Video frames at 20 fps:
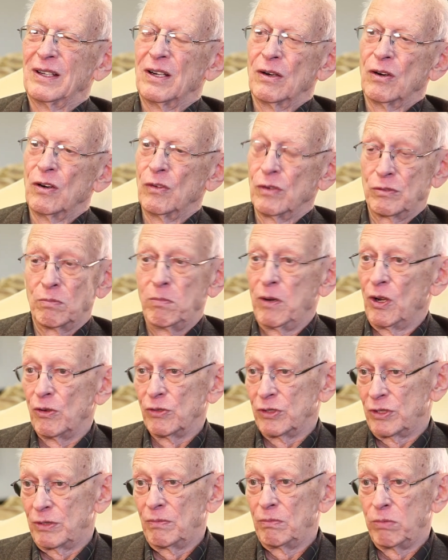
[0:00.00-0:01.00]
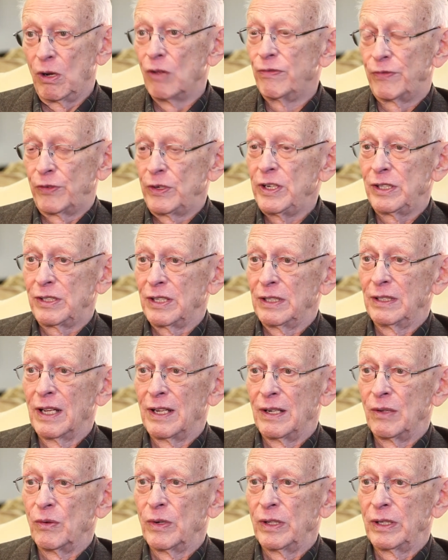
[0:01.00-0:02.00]
Well, it was below, below freezing
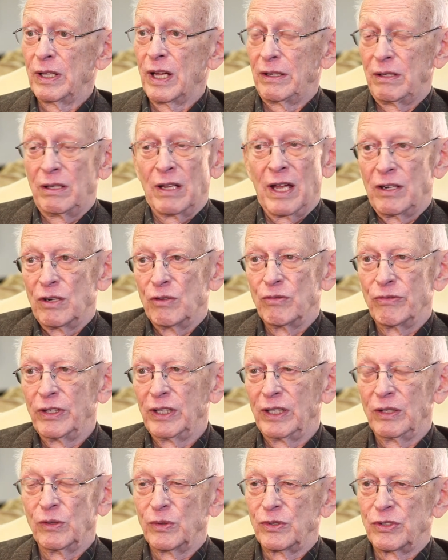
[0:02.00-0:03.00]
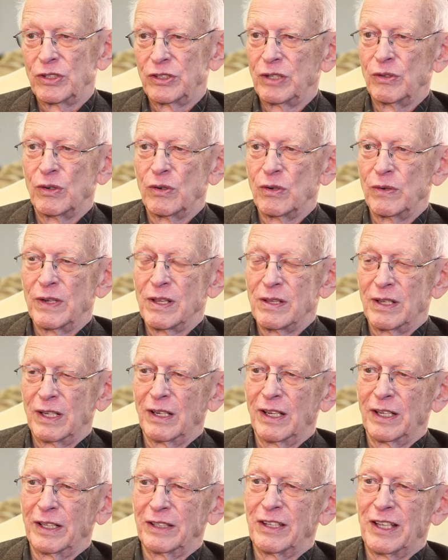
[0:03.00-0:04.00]
anyway. I, I don't think it was zero or anything
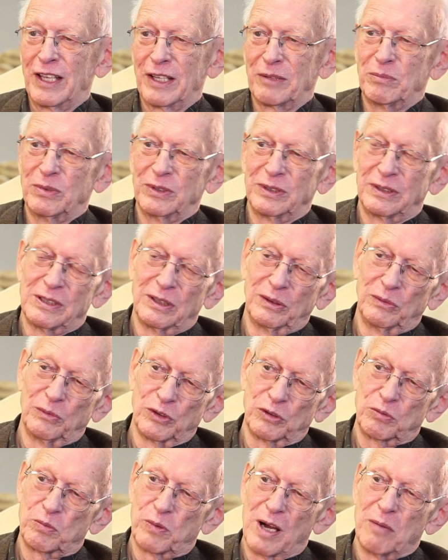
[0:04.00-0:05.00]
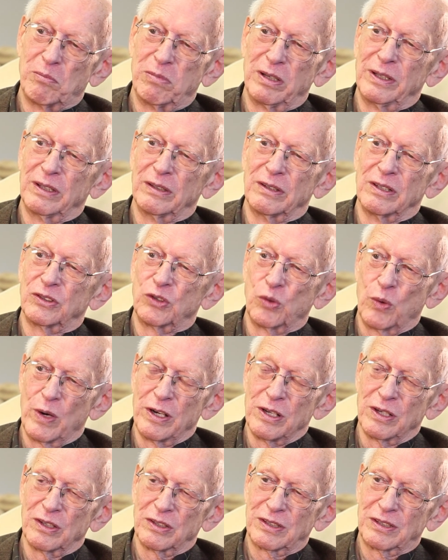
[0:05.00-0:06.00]
like that, but it was probably in the
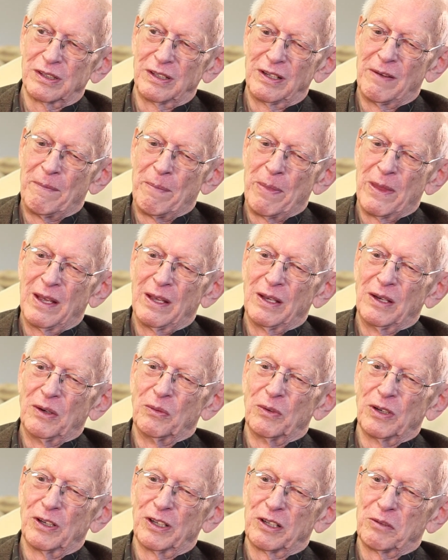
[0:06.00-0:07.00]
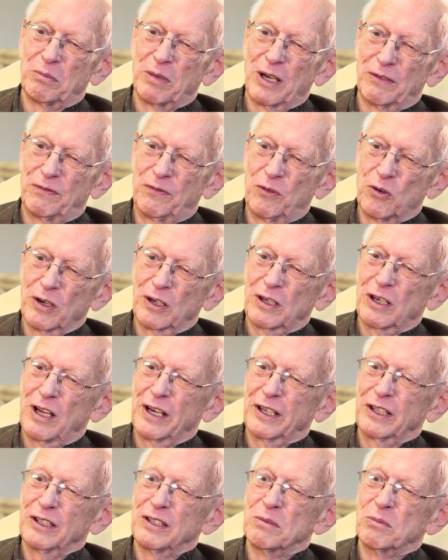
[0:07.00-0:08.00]
20s. Well, at about 4
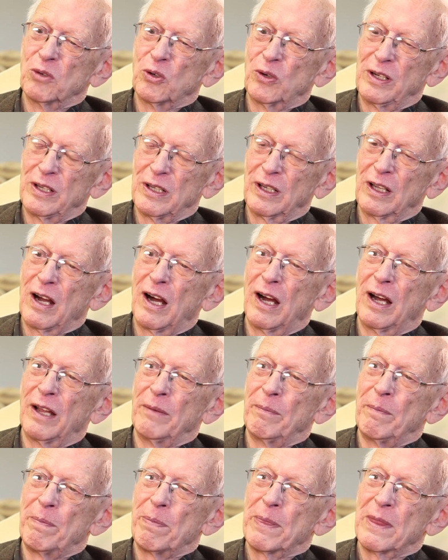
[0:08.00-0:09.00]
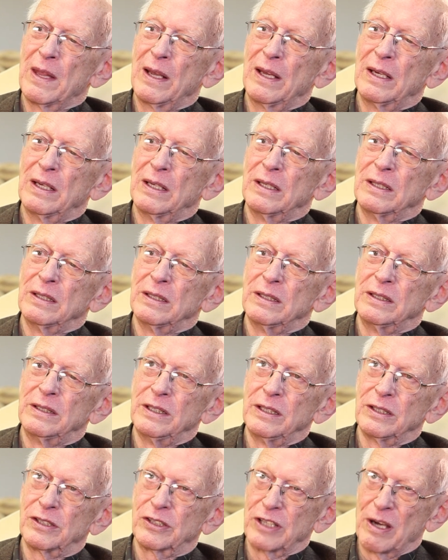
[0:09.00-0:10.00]
o'clock in the morning on
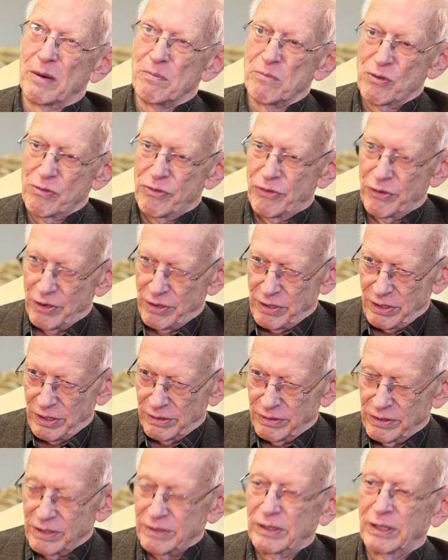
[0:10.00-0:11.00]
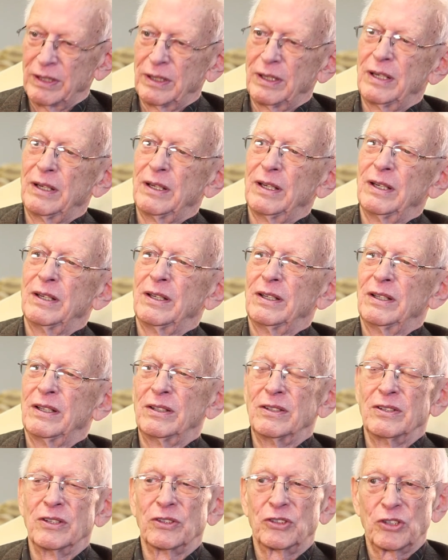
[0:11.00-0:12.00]
December 30th,
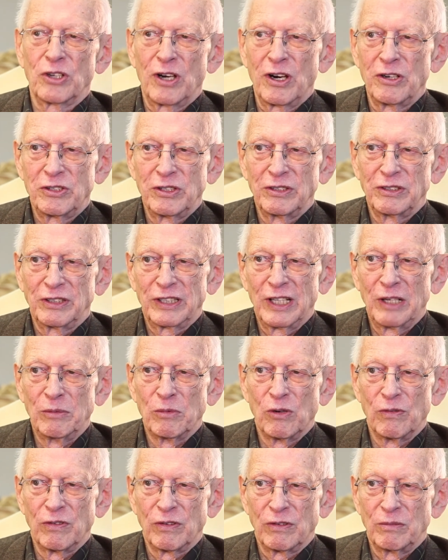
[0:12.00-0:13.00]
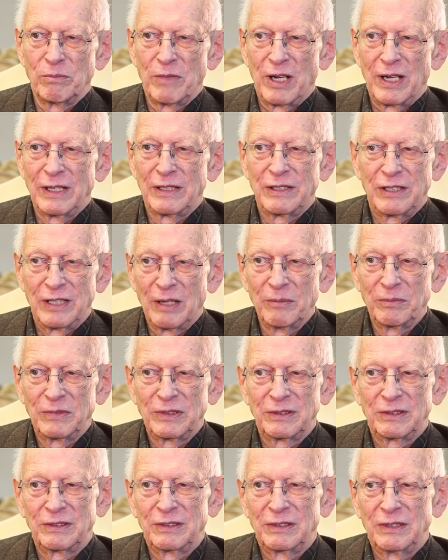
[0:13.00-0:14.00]
the sergeant came over to my tent
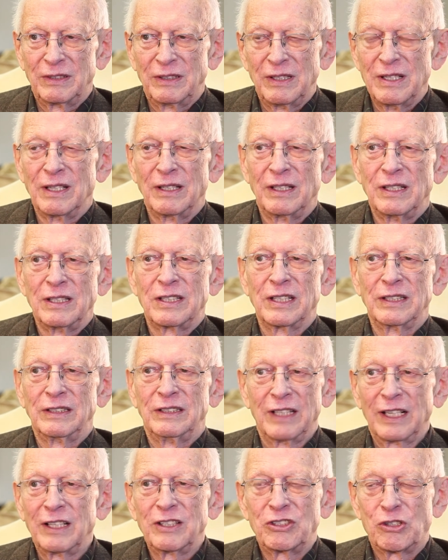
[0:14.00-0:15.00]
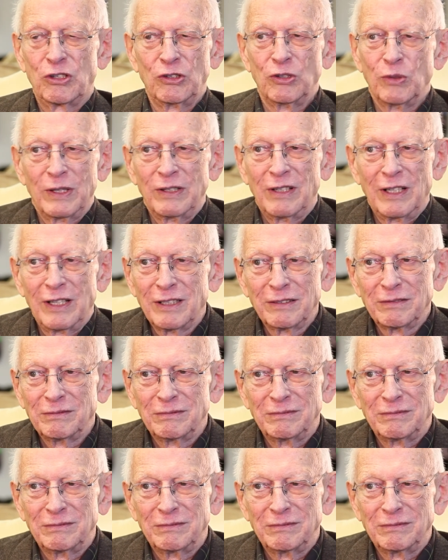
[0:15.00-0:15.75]
and he said, Gates, you in there?